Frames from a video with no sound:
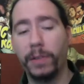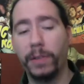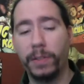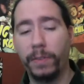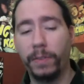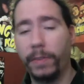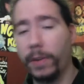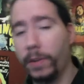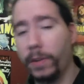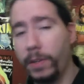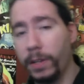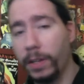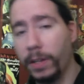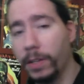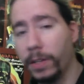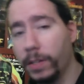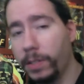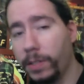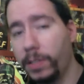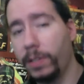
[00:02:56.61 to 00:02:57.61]
It's a very
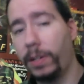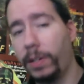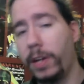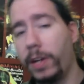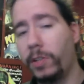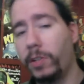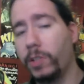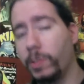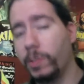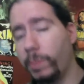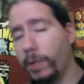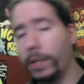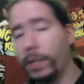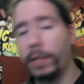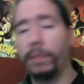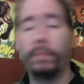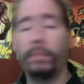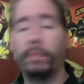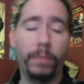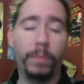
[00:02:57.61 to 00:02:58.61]
salacious, but
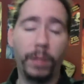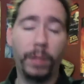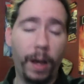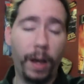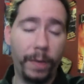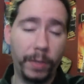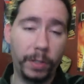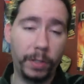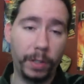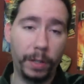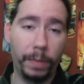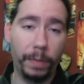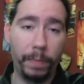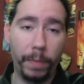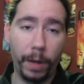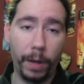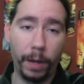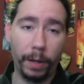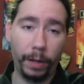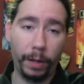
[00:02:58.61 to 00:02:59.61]
yet obviously a